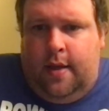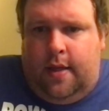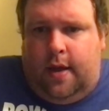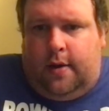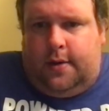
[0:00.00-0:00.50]

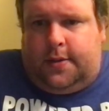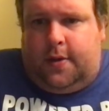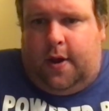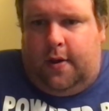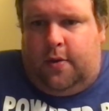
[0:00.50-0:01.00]
that also
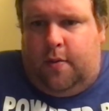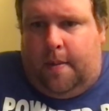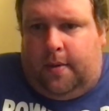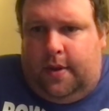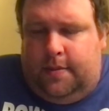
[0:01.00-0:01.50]
killed the
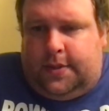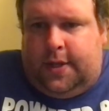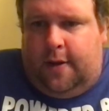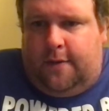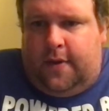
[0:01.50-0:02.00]
rebel himself.